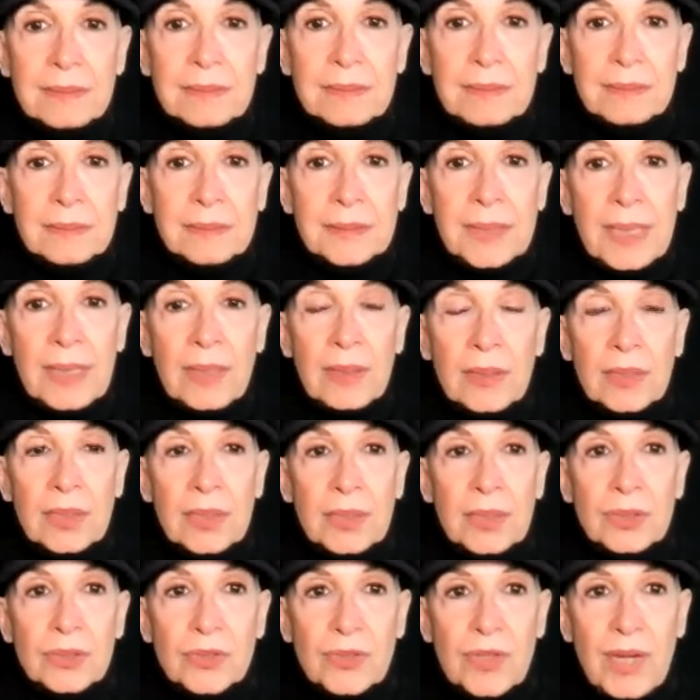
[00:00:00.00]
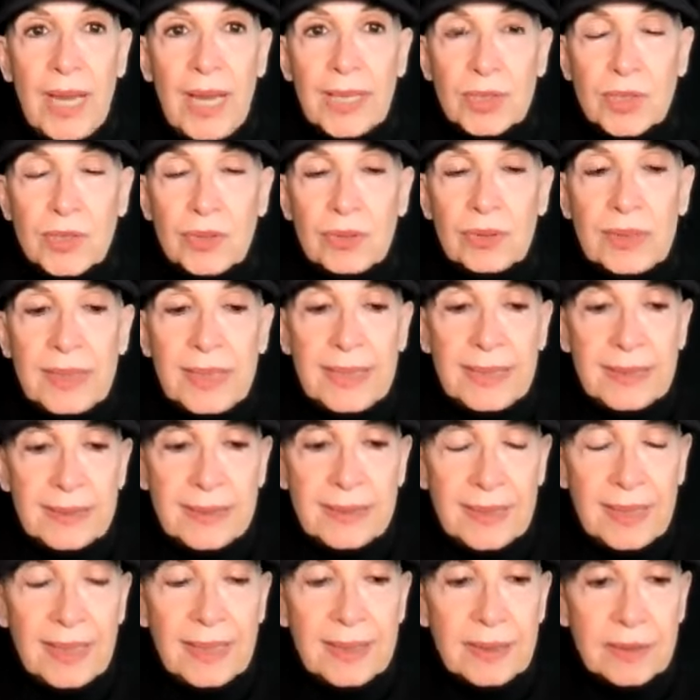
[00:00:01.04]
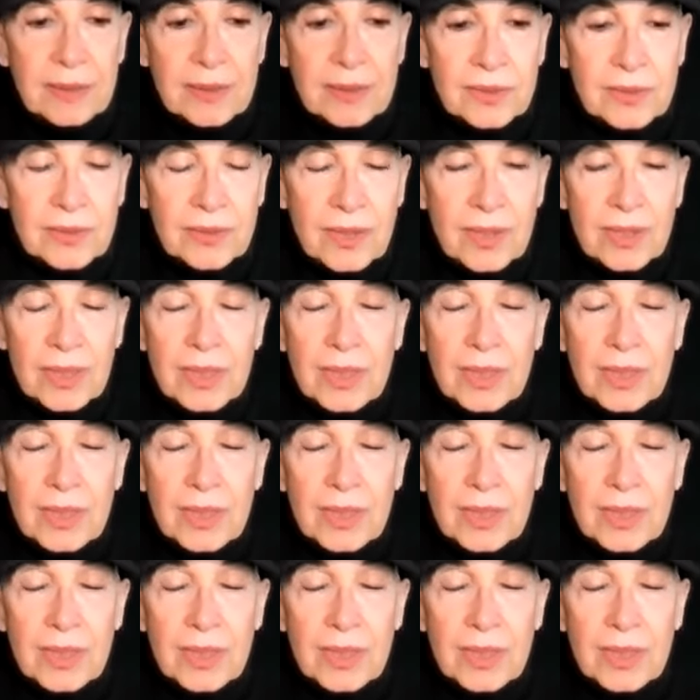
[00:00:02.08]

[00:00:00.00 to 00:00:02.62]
They are contractually entitled